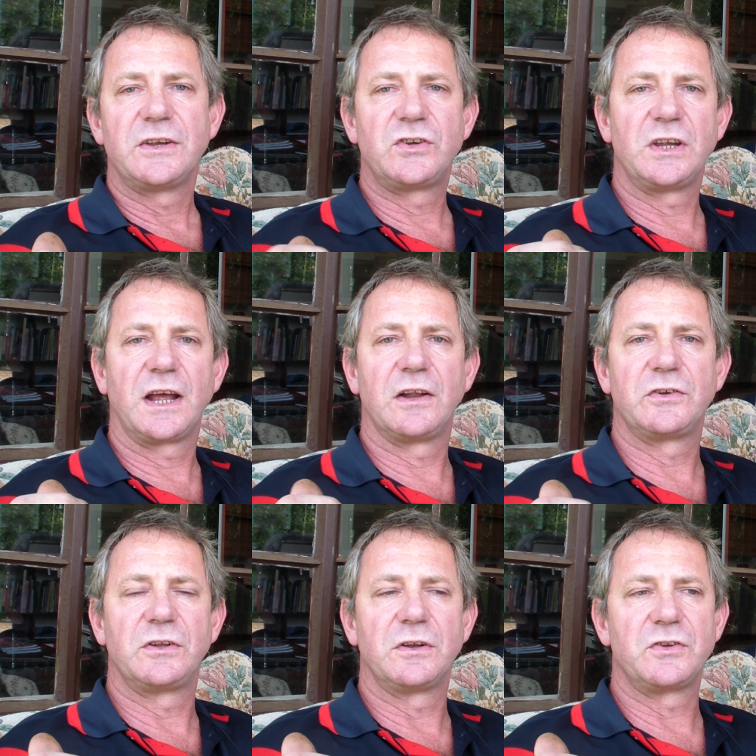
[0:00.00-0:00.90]

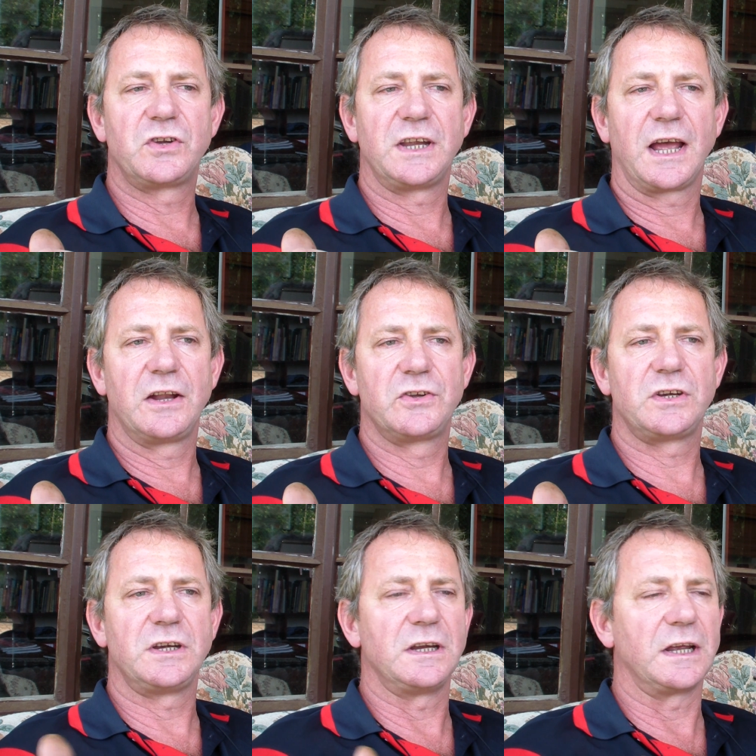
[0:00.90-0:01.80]

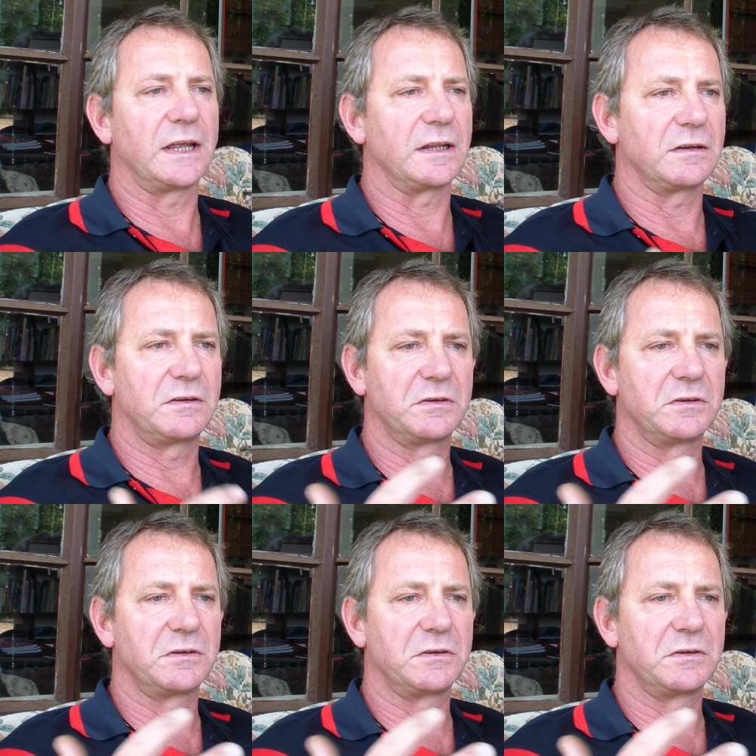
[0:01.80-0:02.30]
genealogy and,